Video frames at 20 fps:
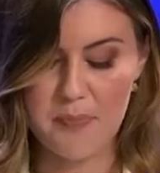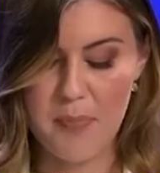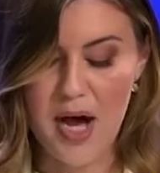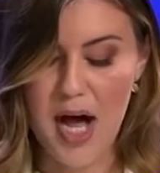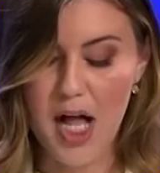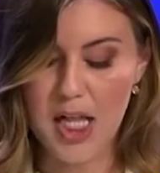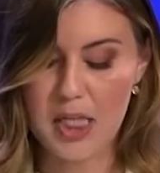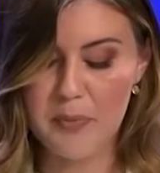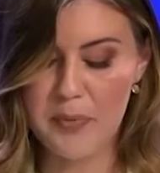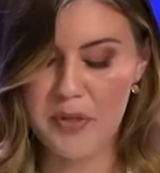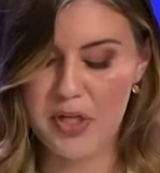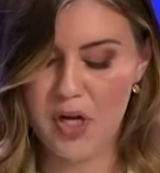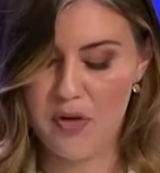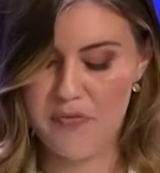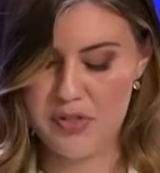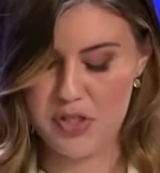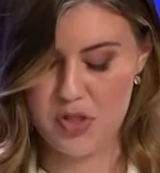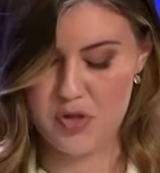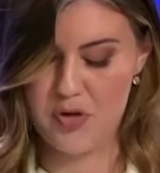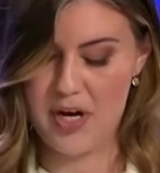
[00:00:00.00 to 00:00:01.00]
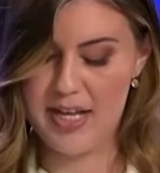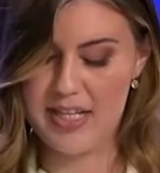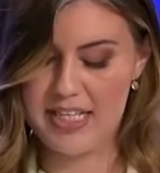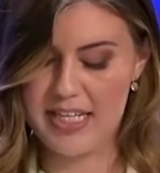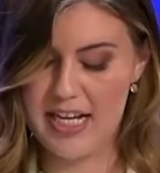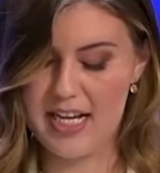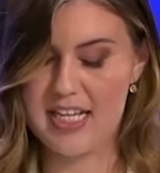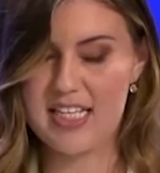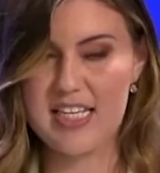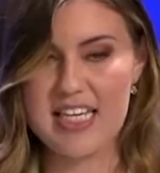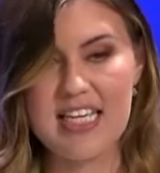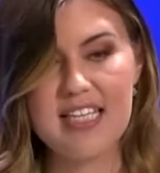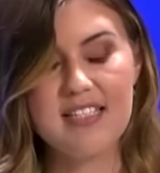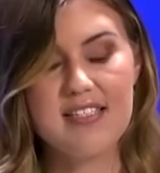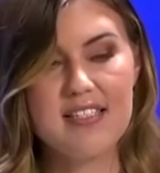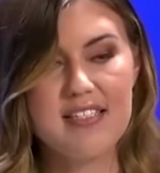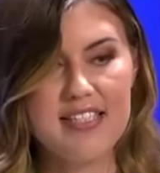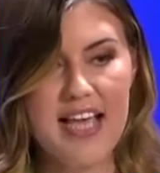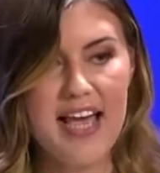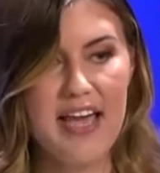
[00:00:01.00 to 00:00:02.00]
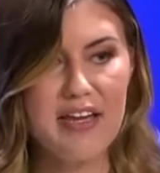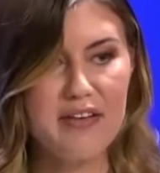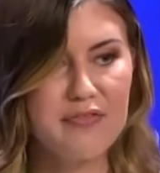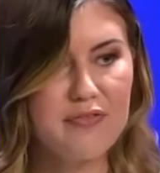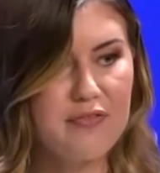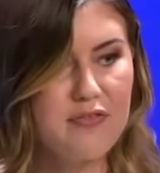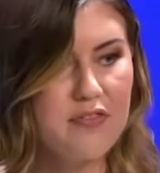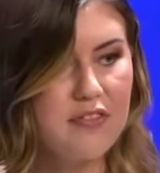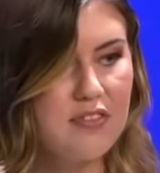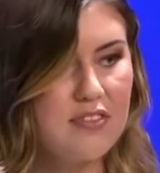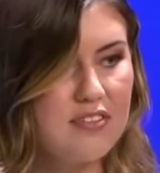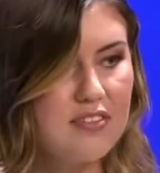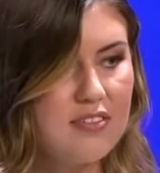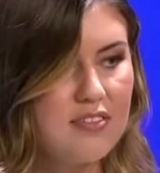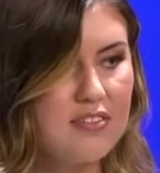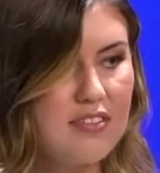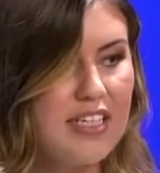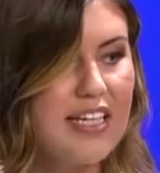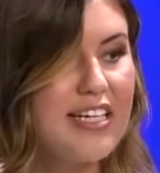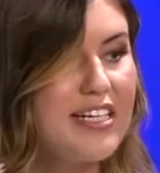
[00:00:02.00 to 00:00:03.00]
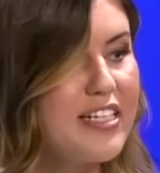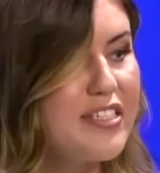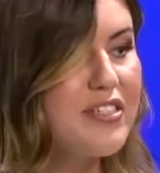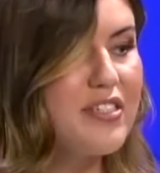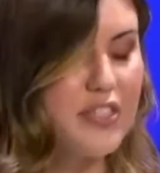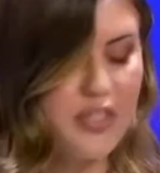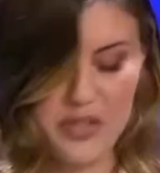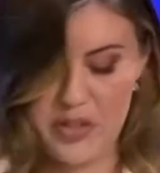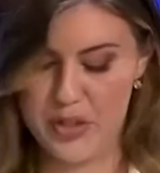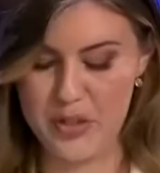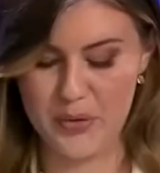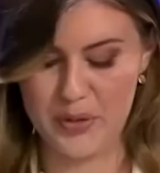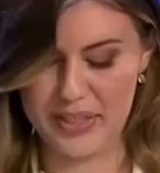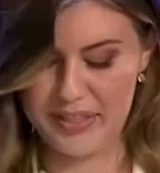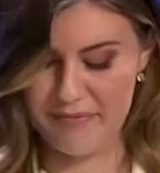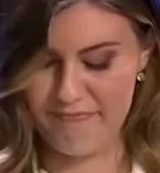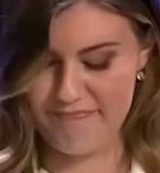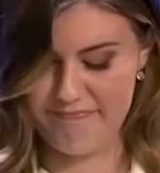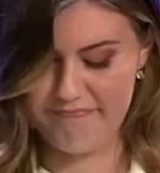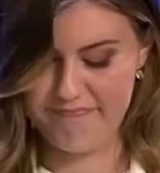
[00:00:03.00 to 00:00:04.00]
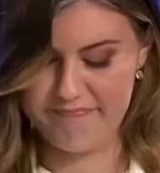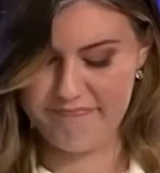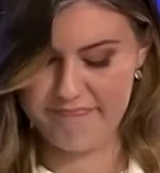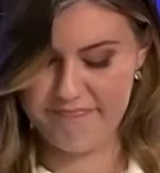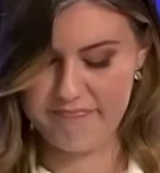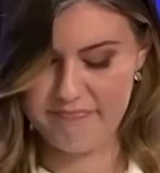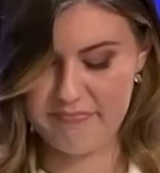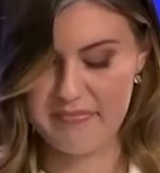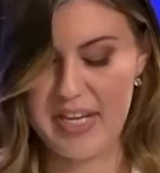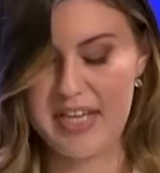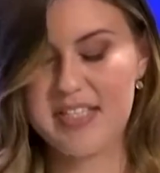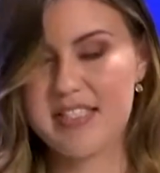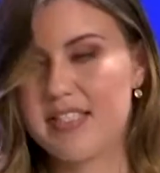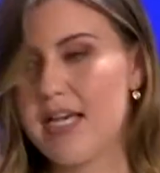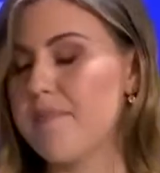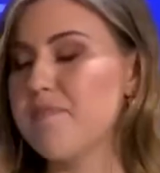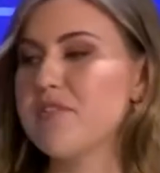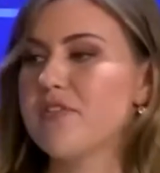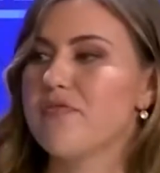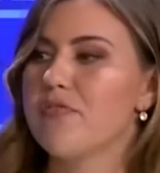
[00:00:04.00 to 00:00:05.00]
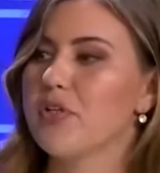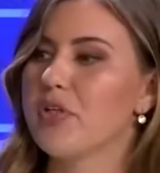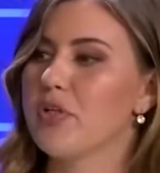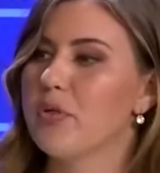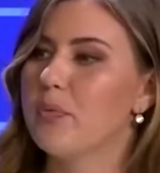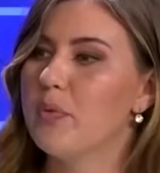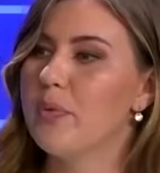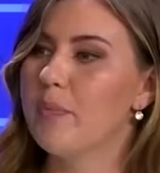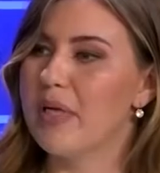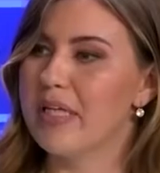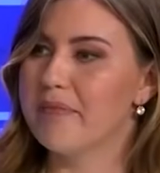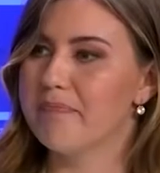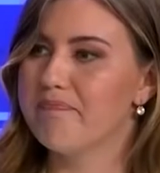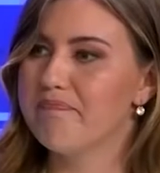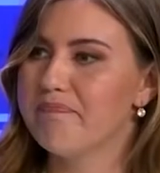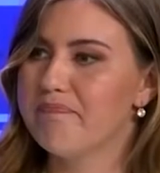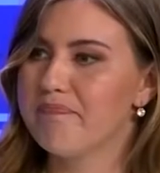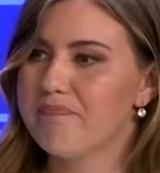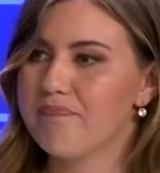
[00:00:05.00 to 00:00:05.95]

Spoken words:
The Parliament of Australia is safe. It is secure, except if you're a woman.